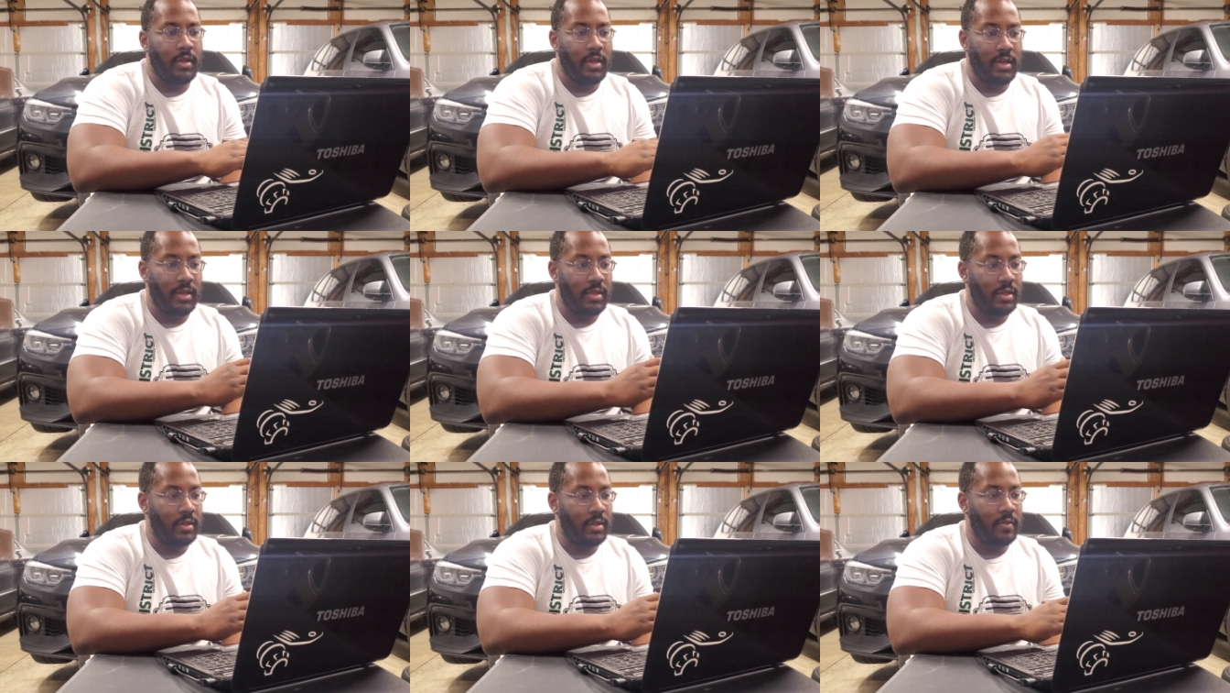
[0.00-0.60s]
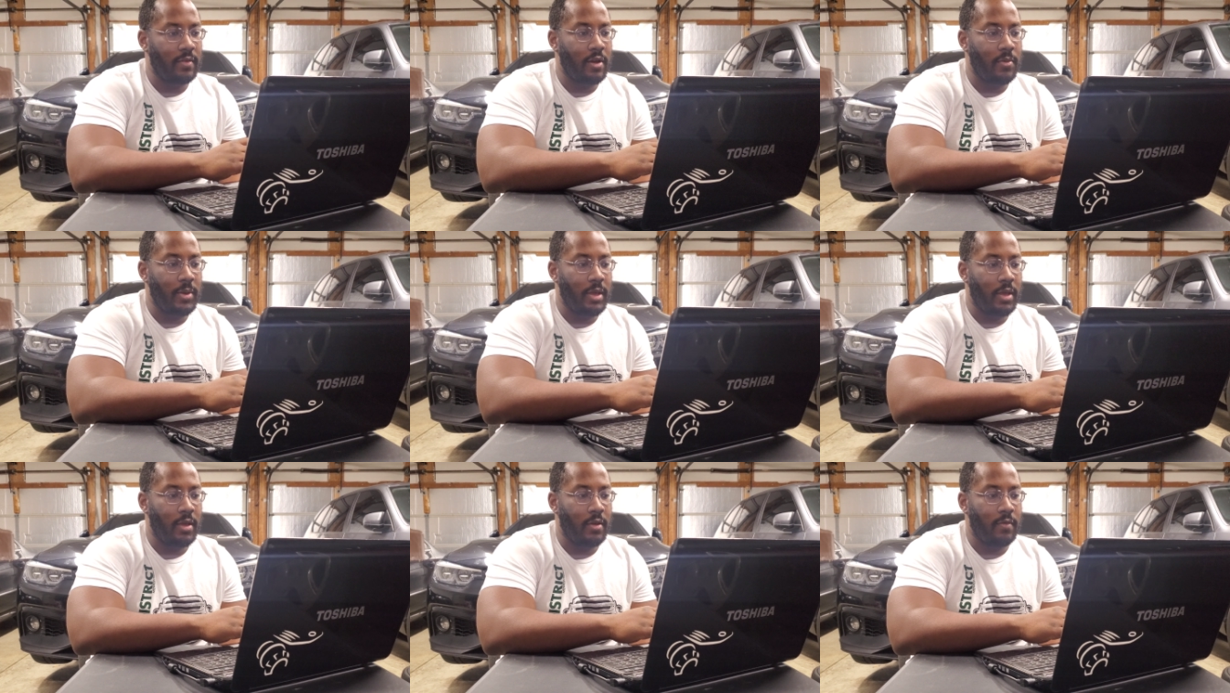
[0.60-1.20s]
And I think that's all
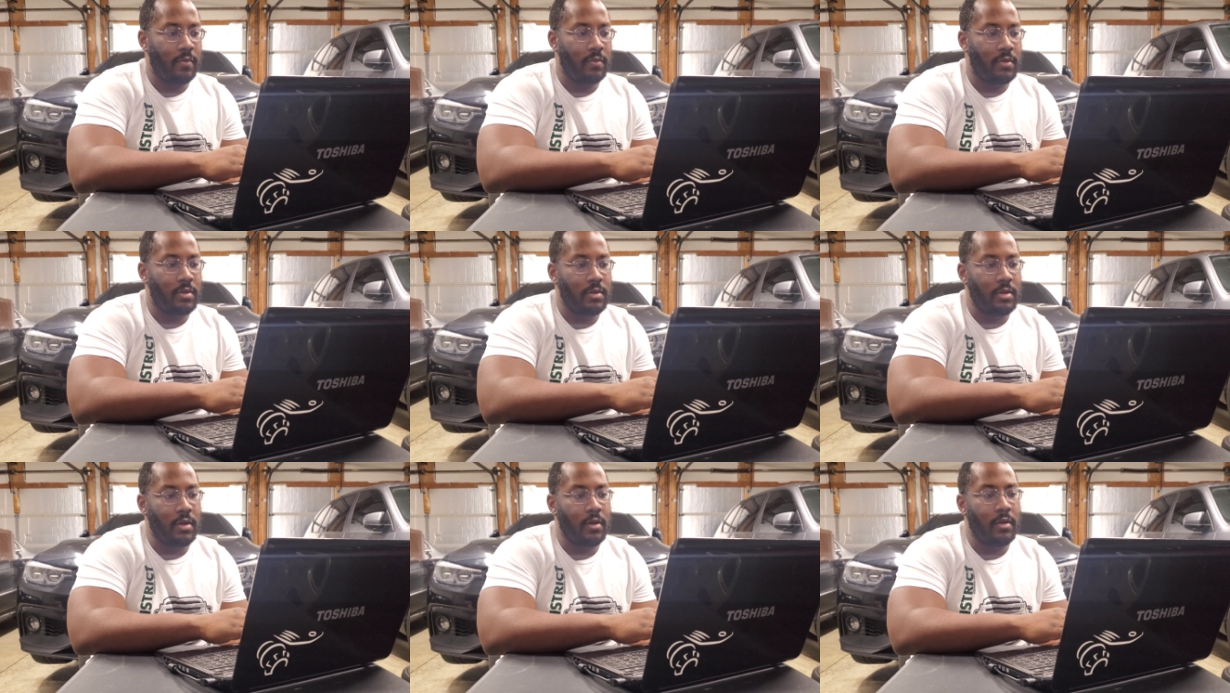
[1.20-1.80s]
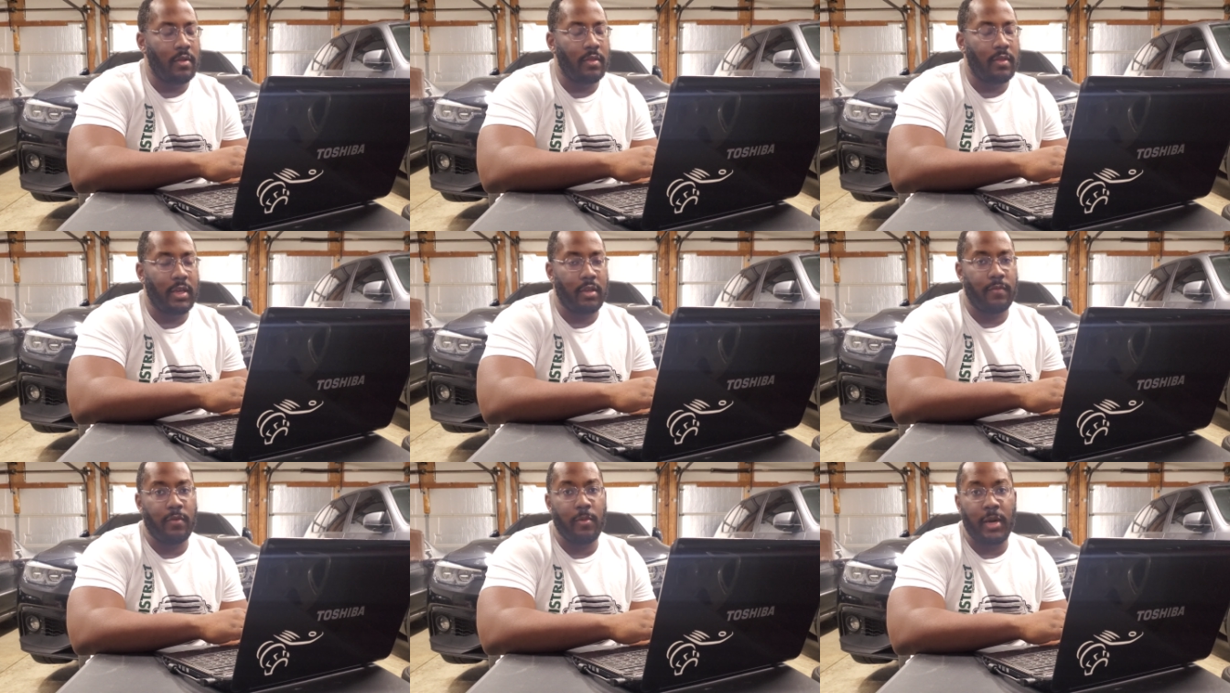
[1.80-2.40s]
we have. So
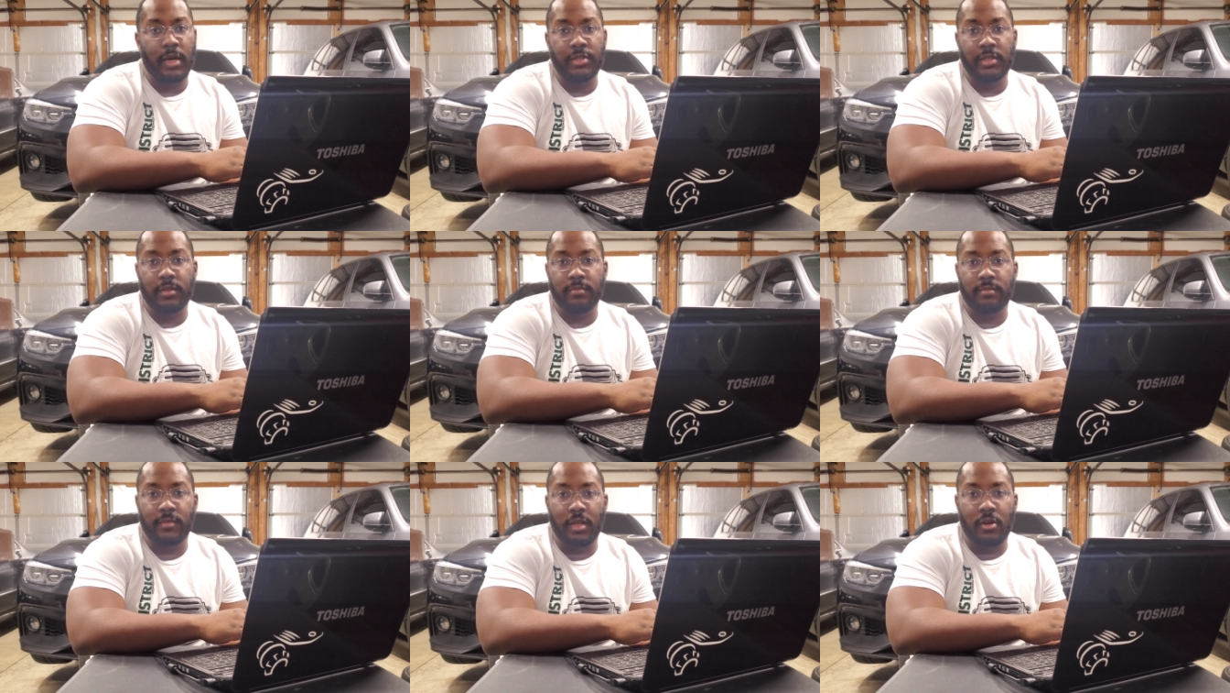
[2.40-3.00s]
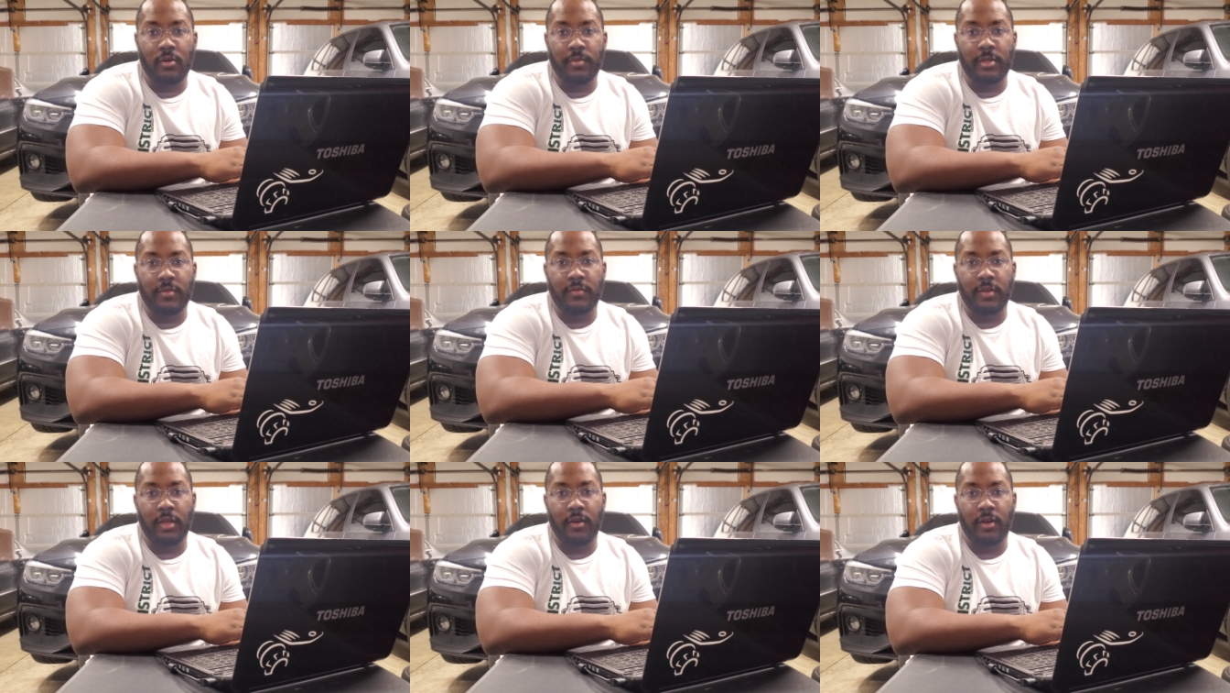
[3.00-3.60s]
thanks for watching. I hope this
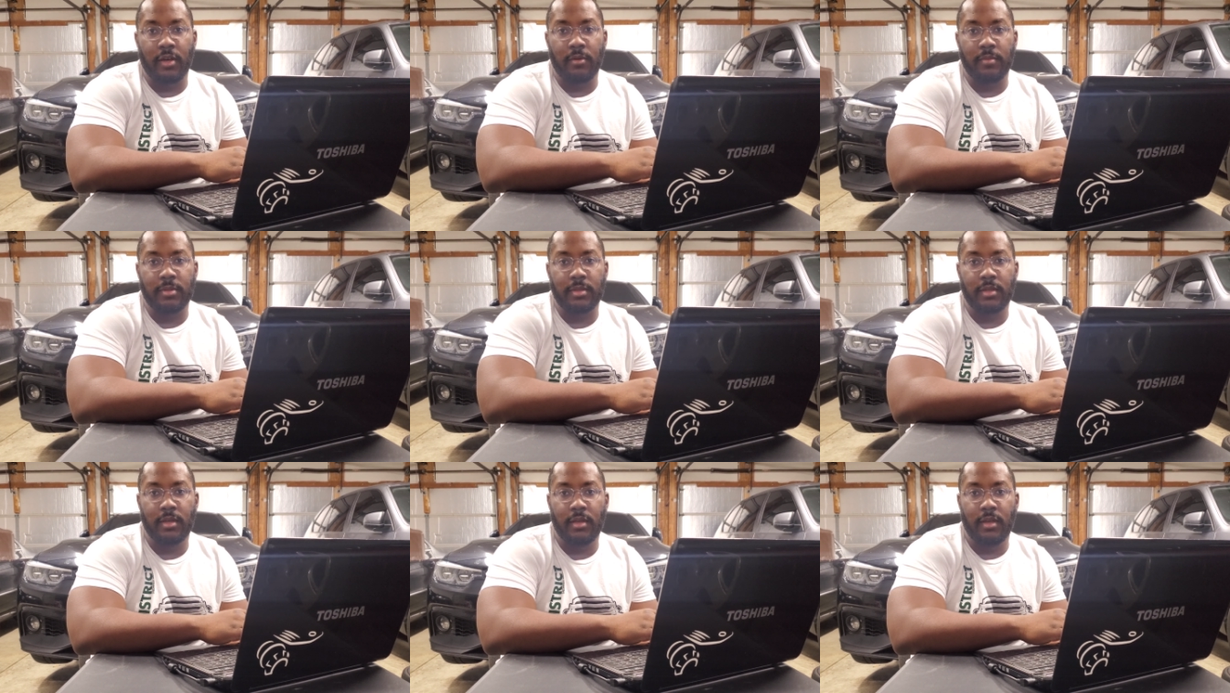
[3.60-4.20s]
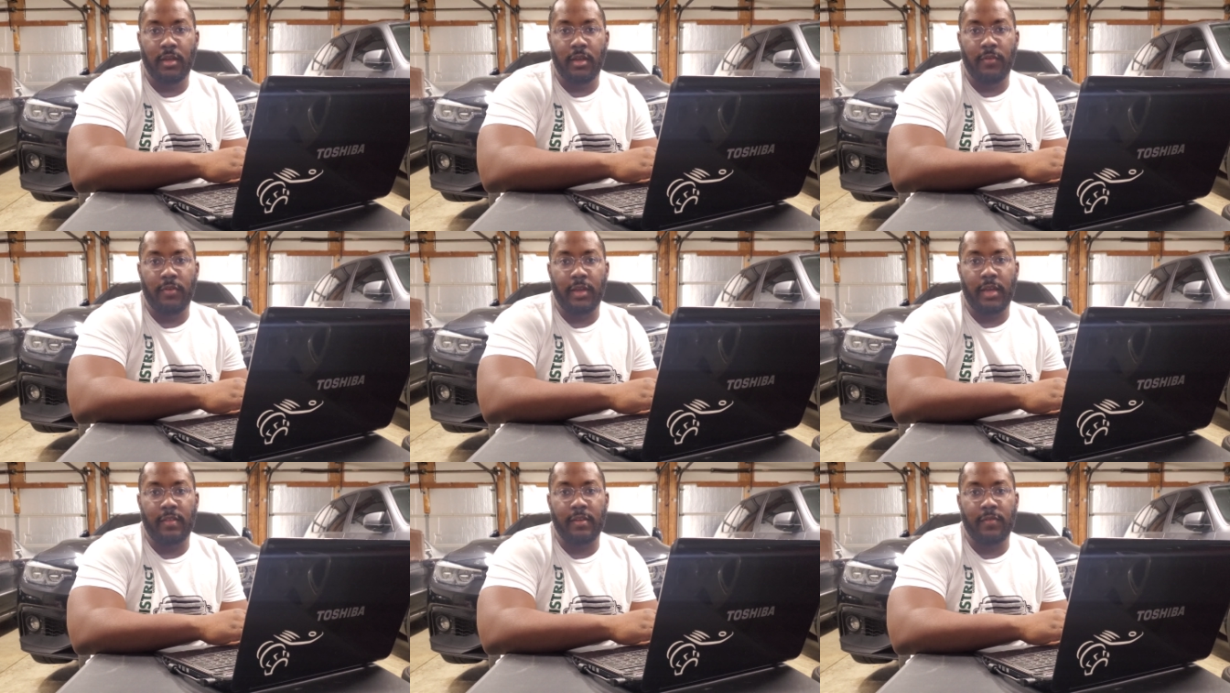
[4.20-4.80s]
video helps. And if
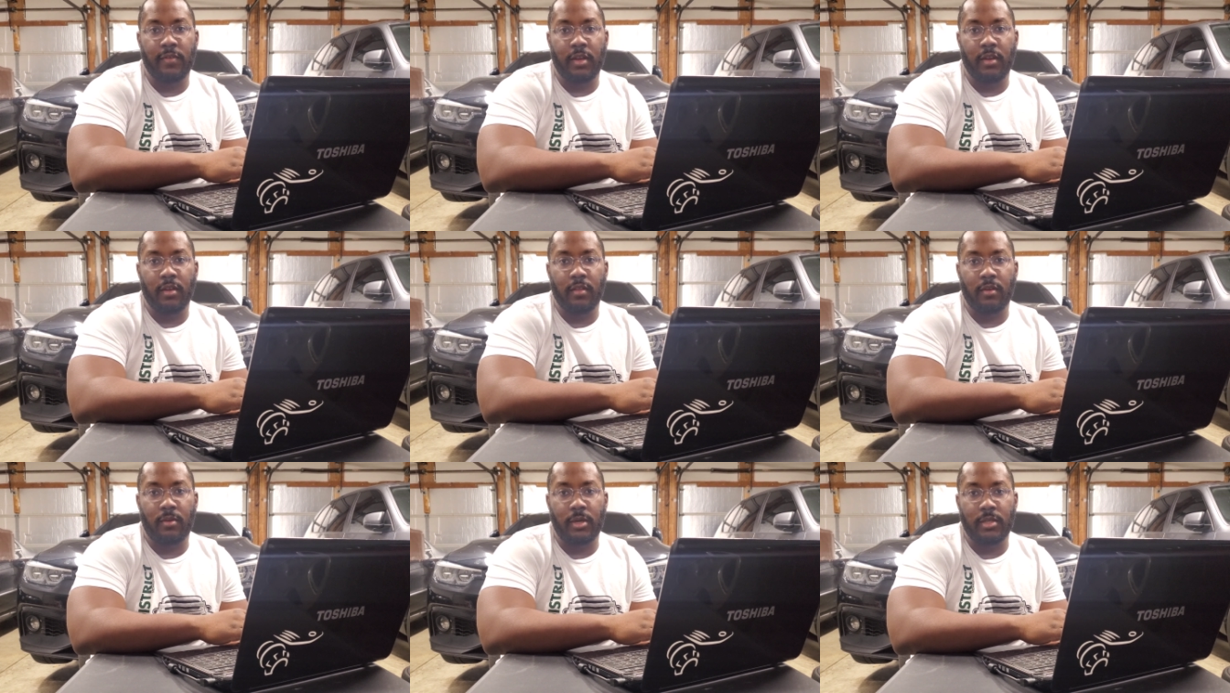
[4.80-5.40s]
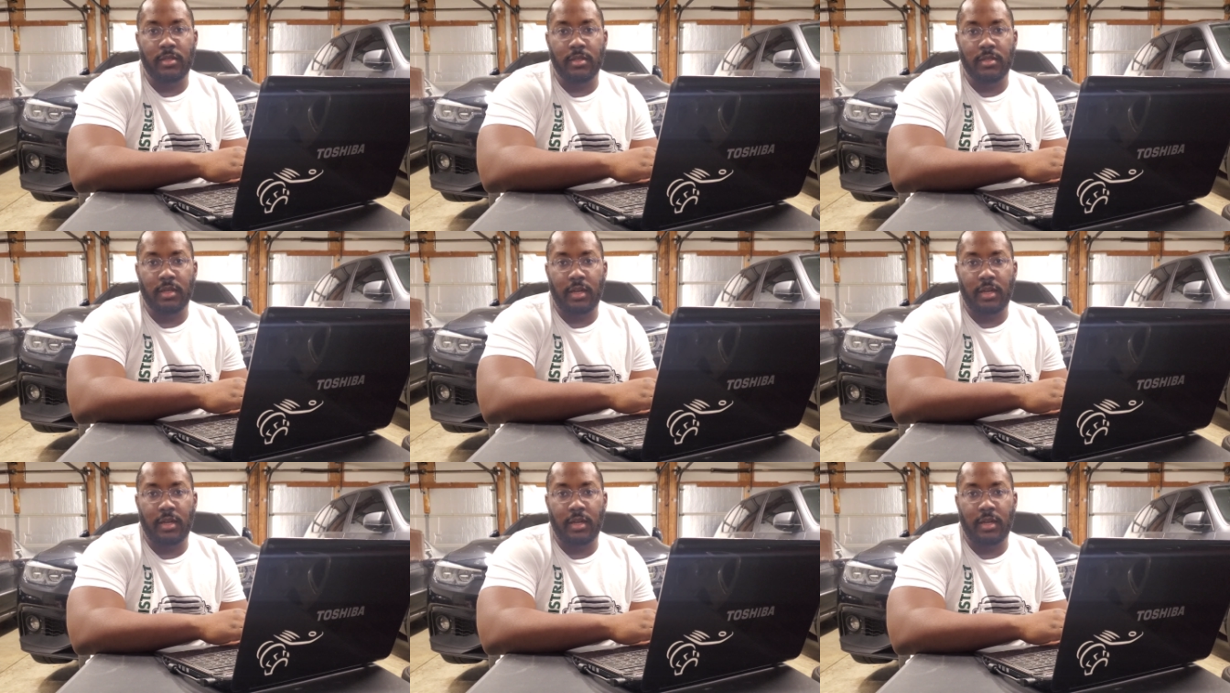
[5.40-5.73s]
you guys have any other questions